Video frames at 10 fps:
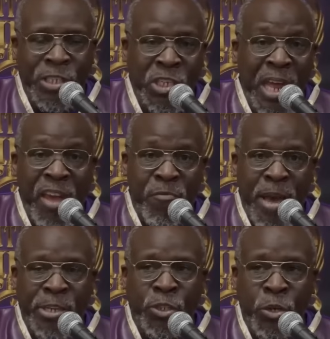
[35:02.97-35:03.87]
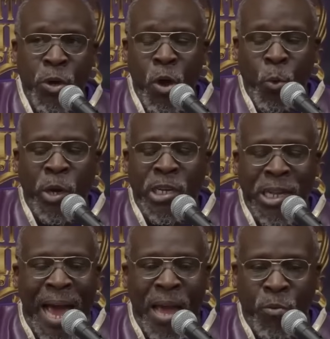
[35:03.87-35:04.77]
our slave master, would
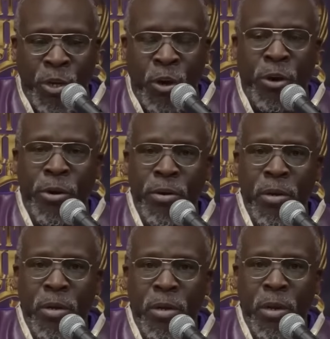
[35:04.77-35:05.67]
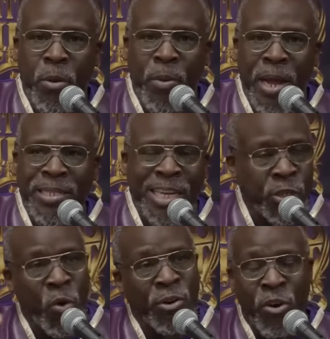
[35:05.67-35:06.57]
lie with her. All right?
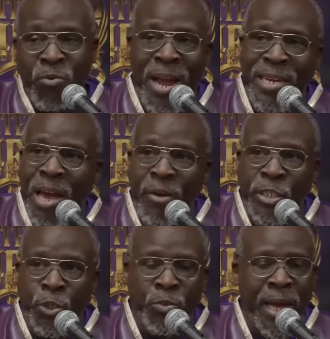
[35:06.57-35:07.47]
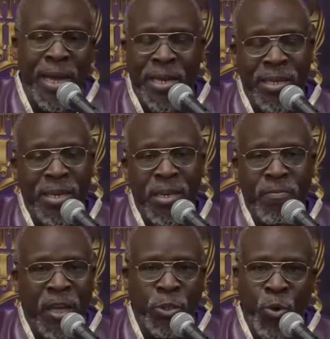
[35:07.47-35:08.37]
That's going on right now in Sudan.
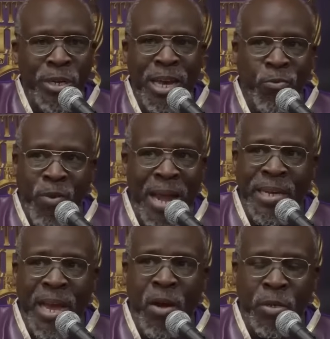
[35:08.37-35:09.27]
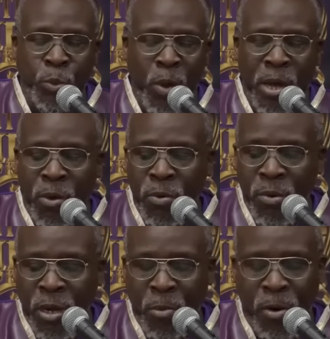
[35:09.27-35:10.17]
They doing that right now as
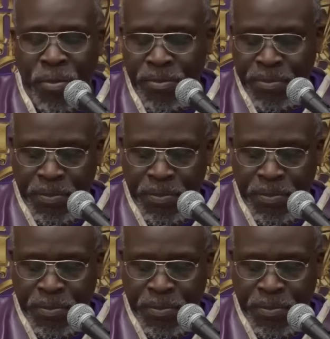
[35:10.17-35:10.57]
well. Come on.